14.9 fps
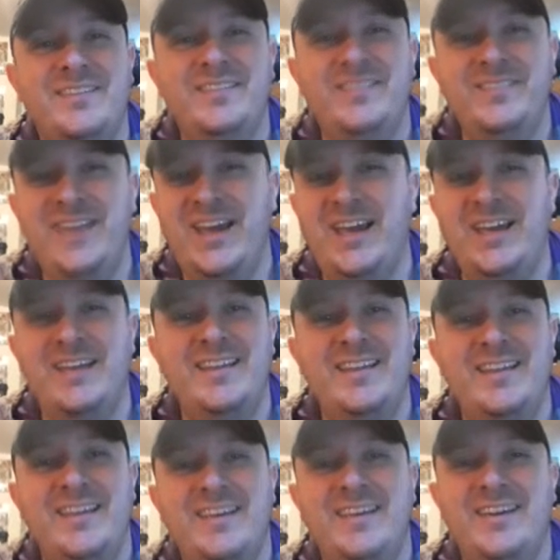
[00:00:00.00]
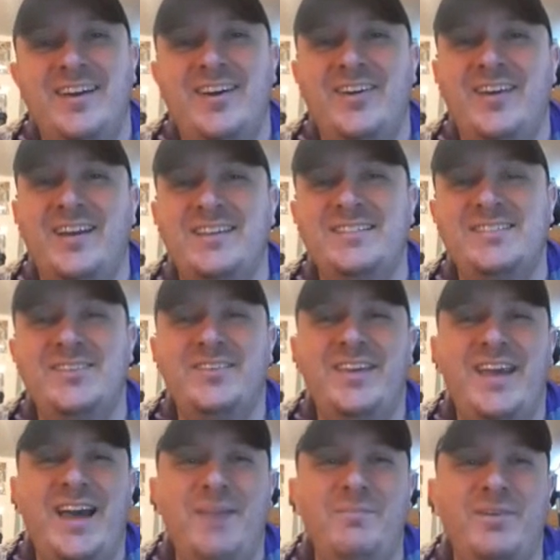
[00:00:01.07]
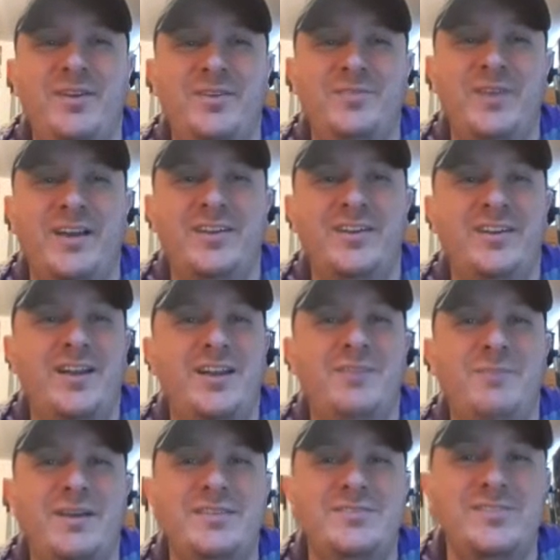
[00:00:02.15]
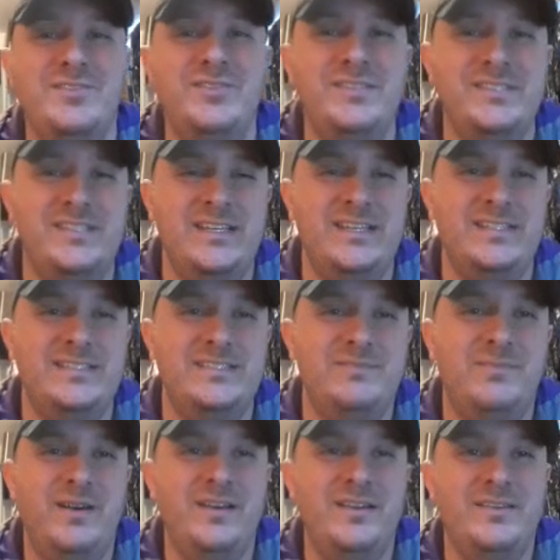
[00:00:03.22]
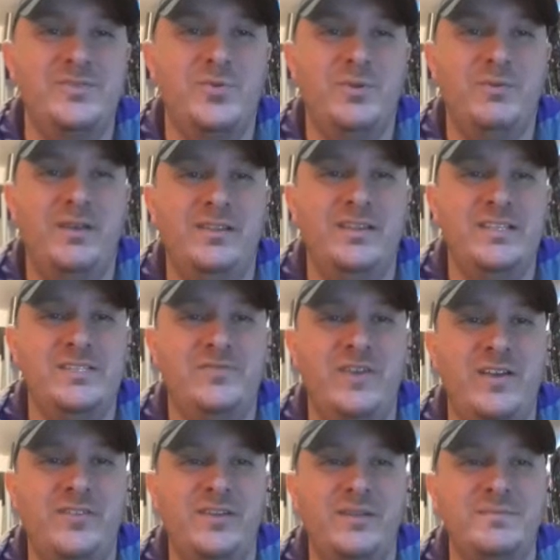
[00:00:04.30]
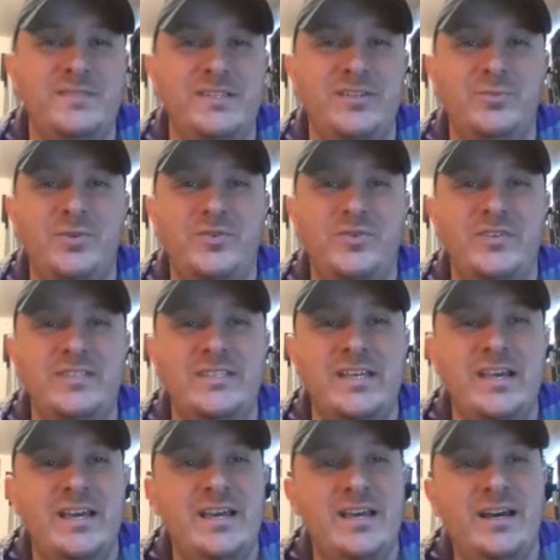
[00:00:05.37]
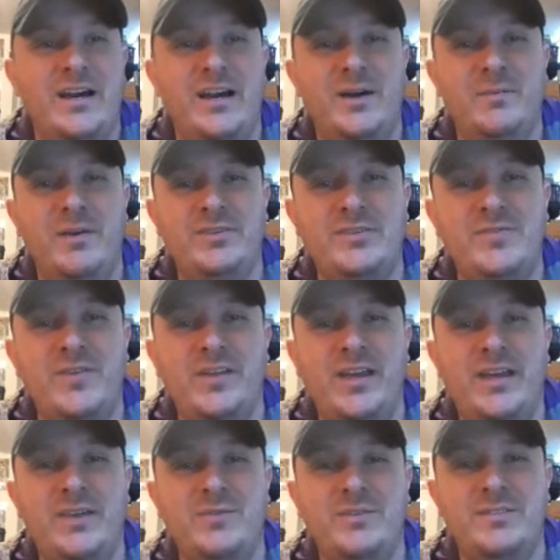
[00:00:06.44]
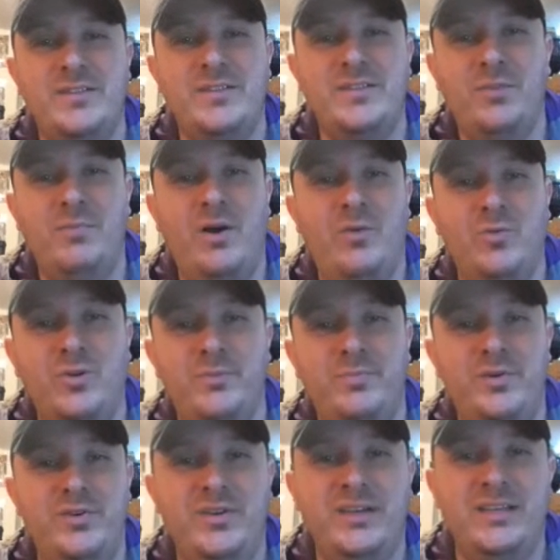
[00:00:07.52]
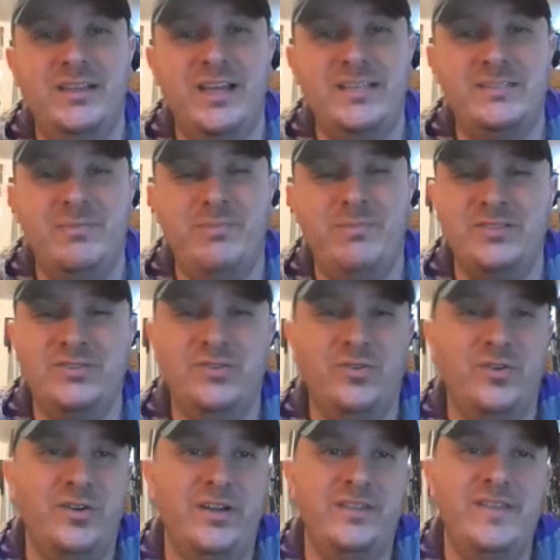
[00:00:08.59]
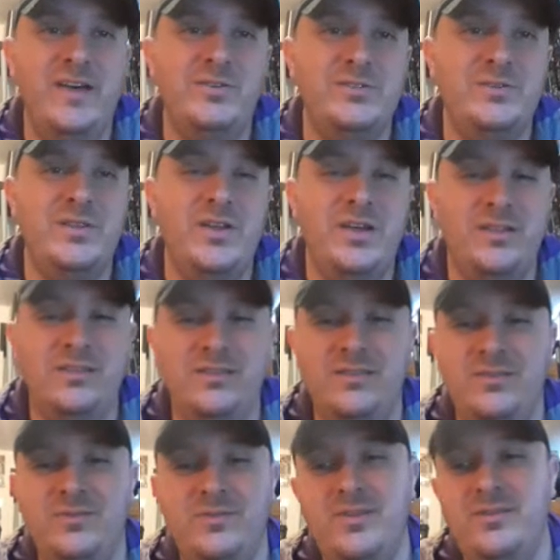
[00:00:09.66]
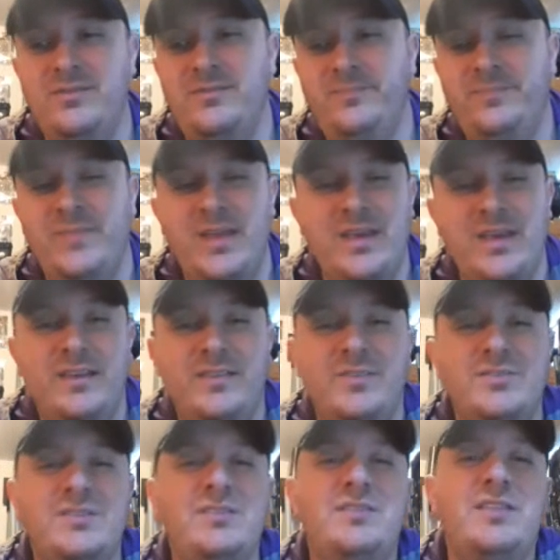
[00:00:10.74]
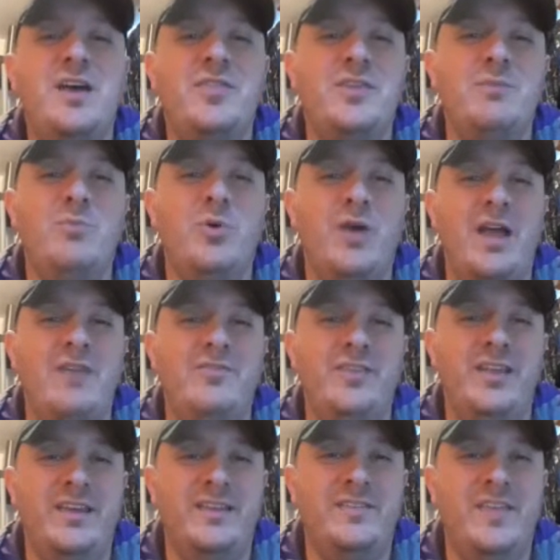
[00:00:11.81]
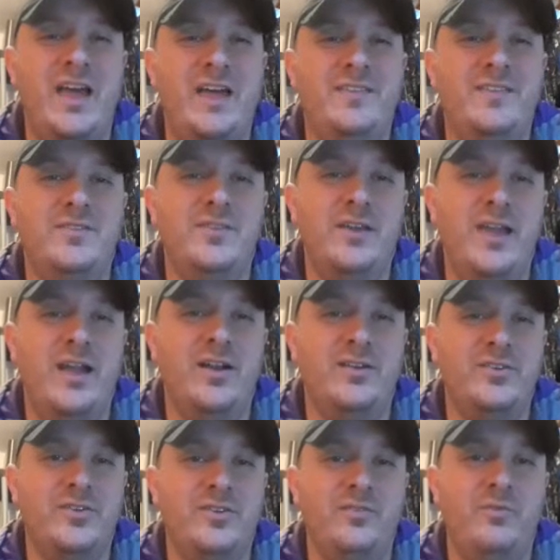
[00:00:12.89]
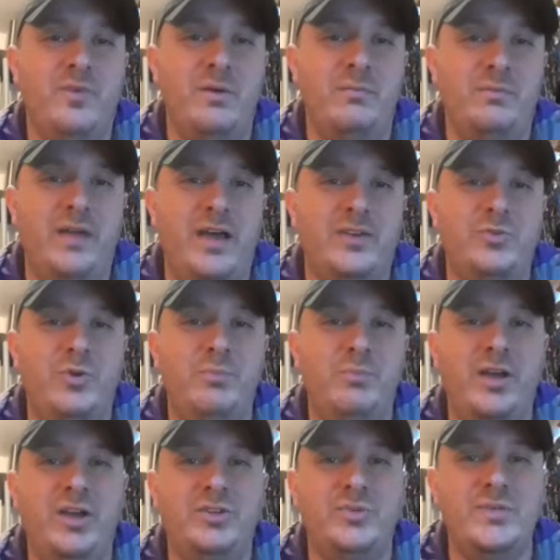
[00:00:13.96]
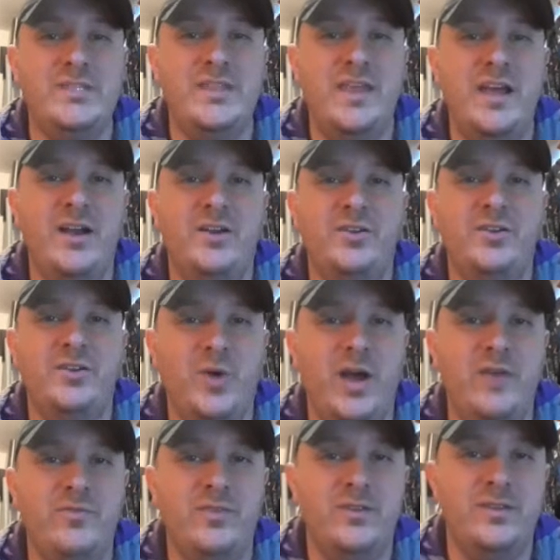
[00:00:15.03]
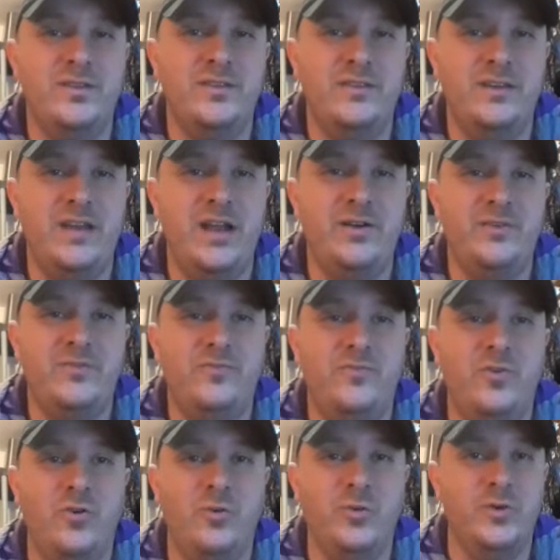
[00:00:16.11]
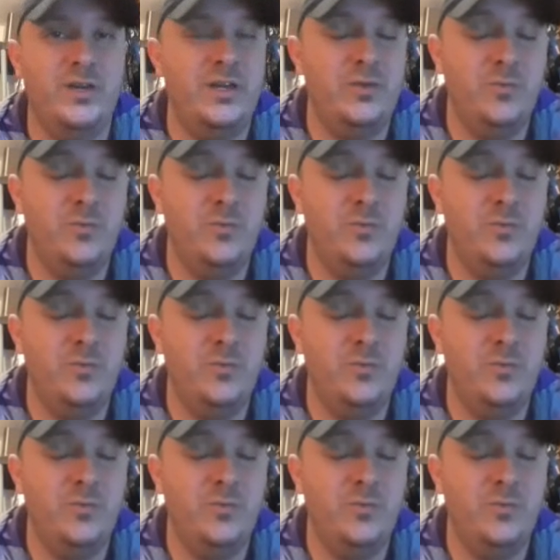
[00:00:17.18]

Man. All right, so yeah, I've been on record. Iron Man Two is is my, is one of my least favorite MCU movies. Um, I just feel like it was all about world building and less about story, and that was not. There was nothing more evident in that than the character of Whiplash. Whiplash was there to drive the the narrative forward.